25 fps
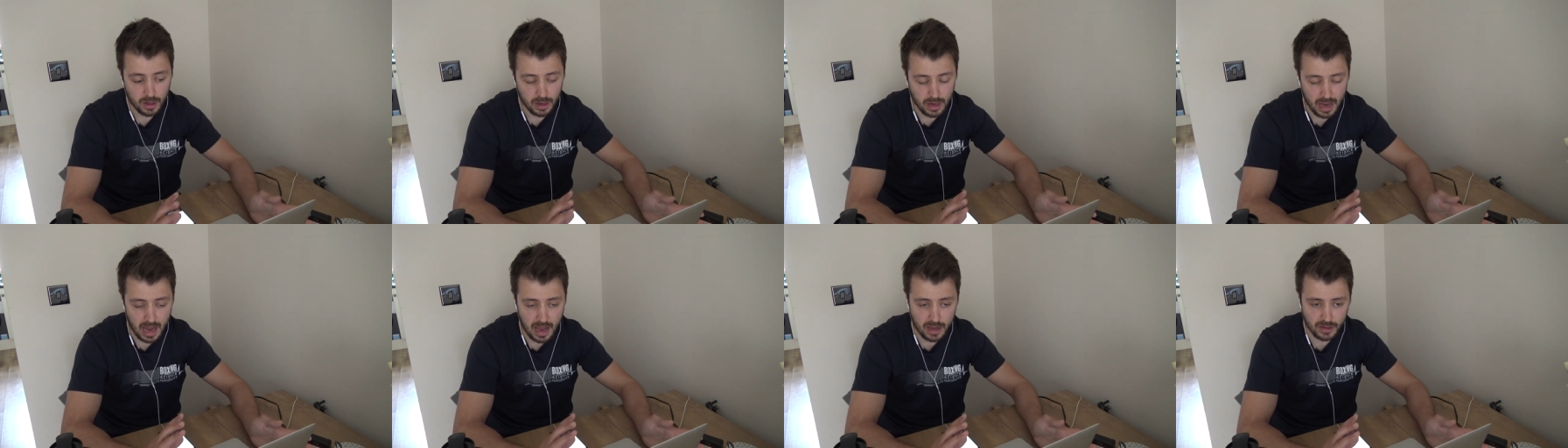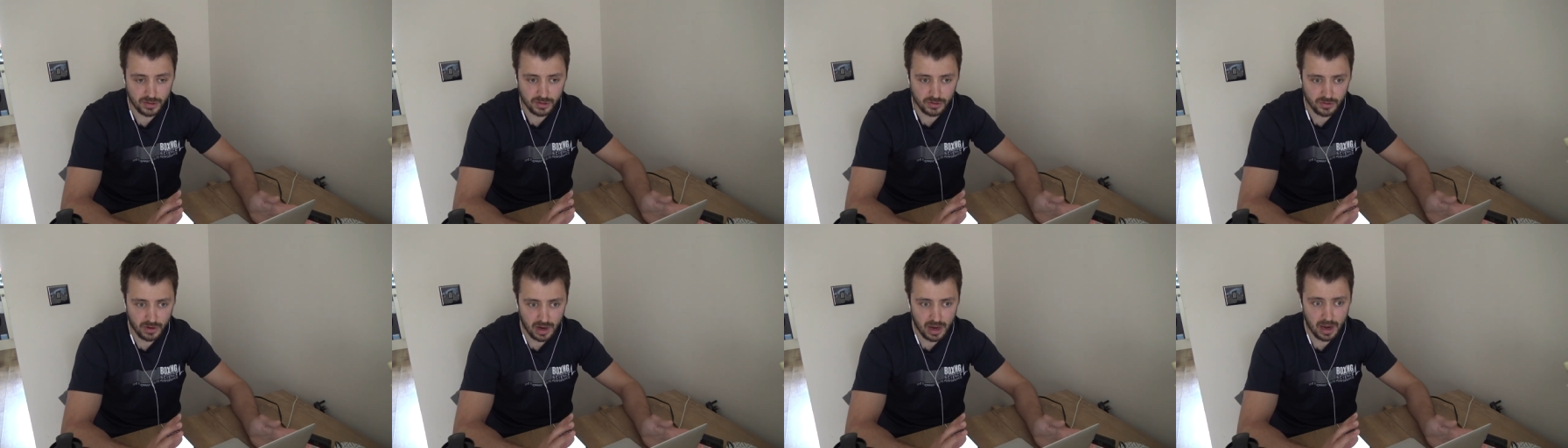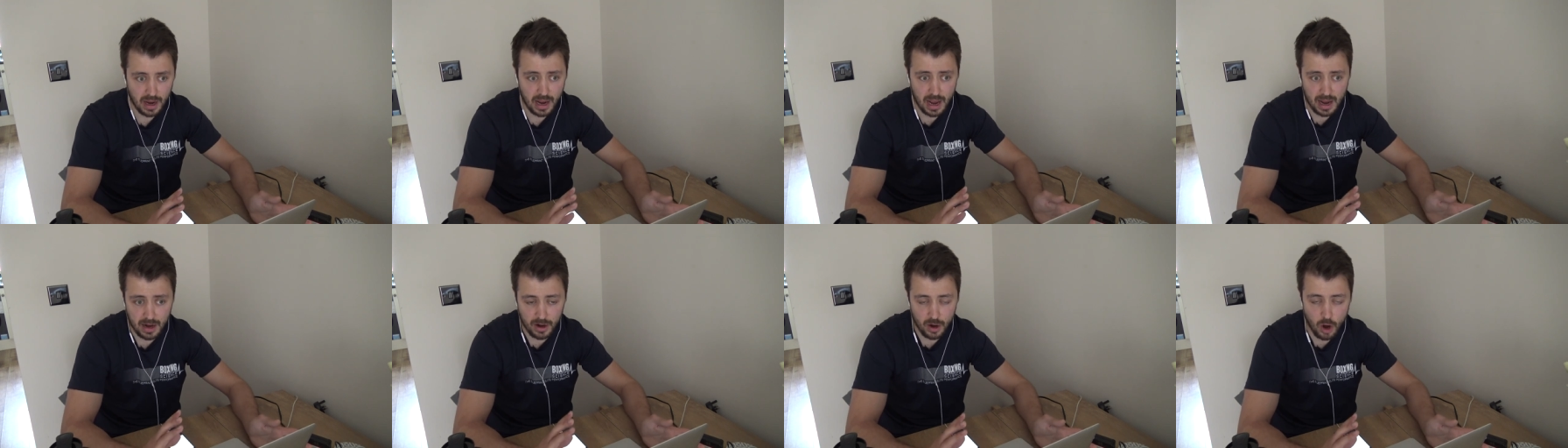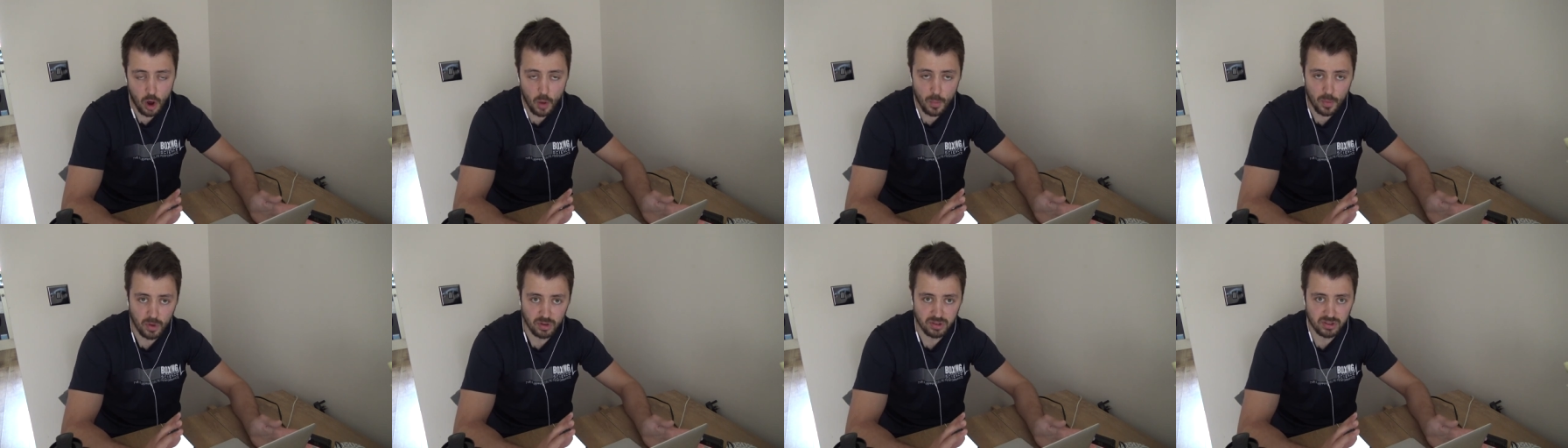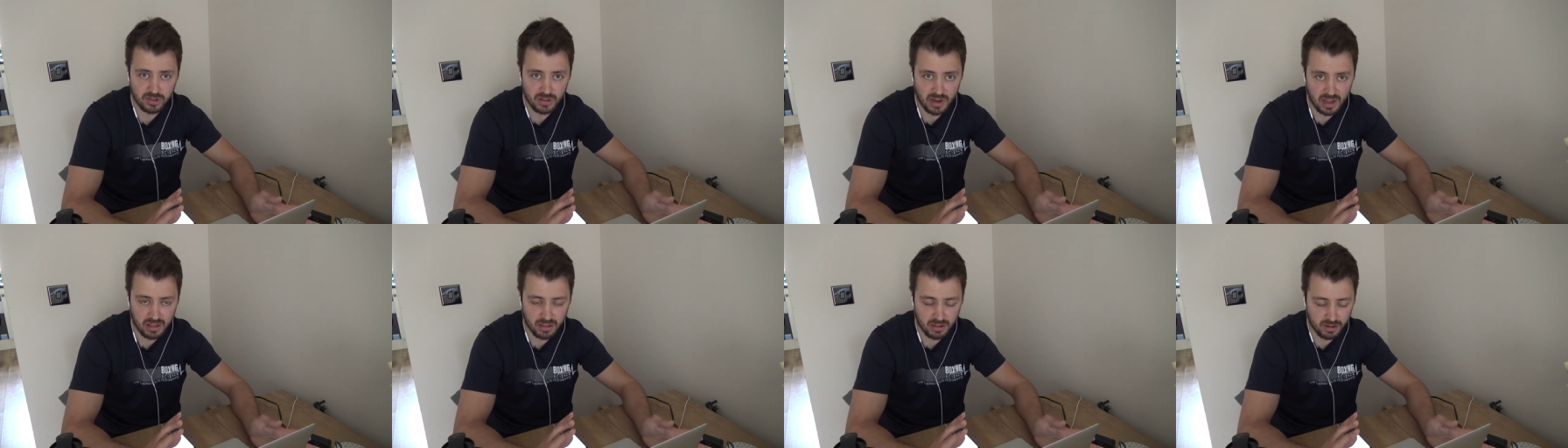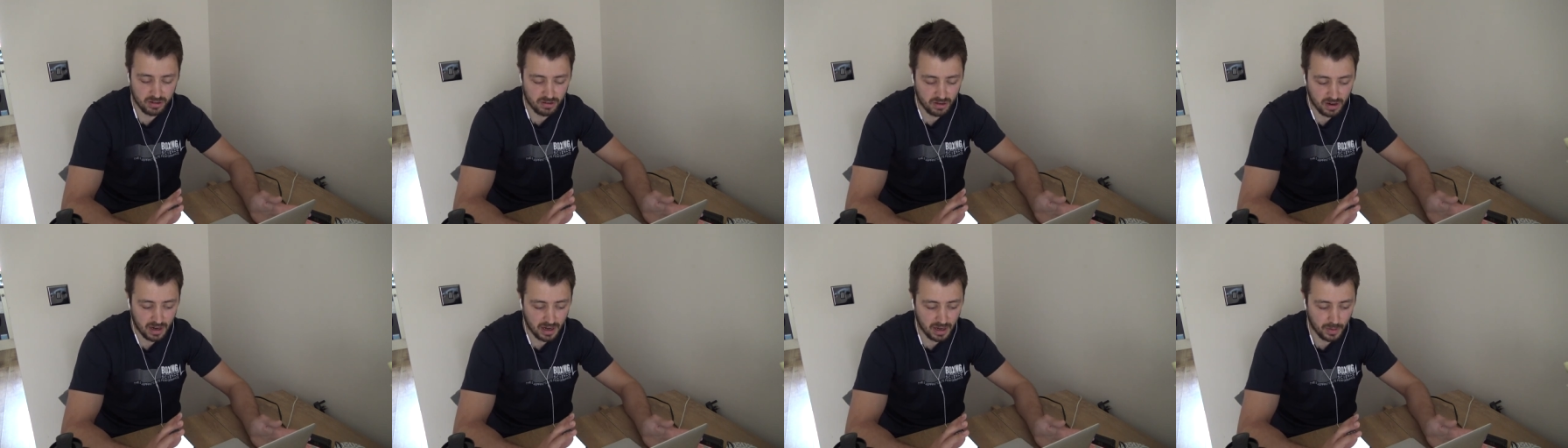our, our normal strength
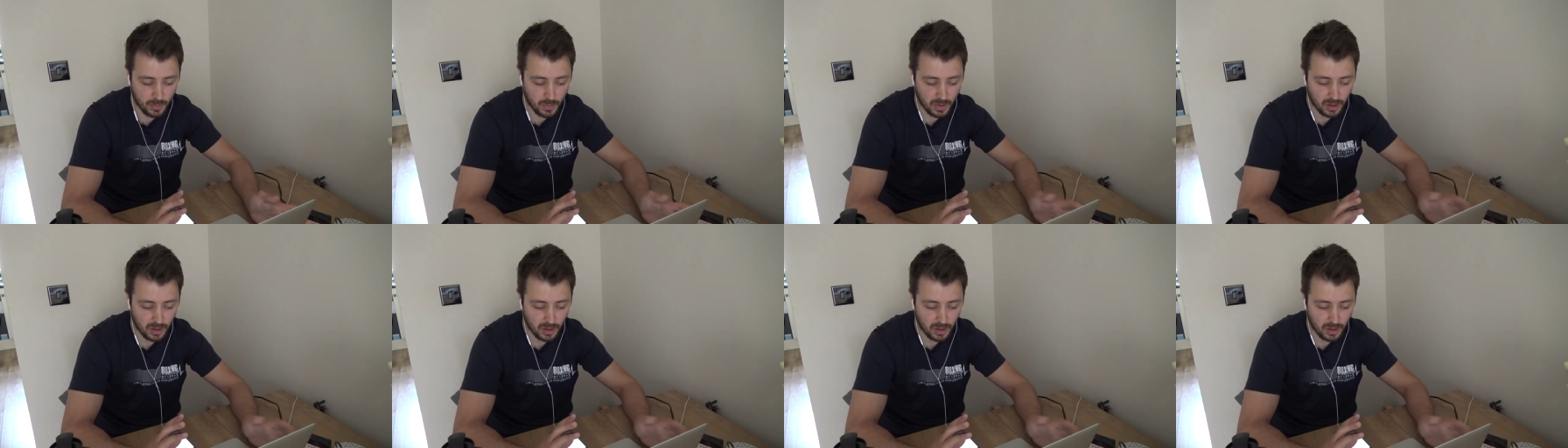training.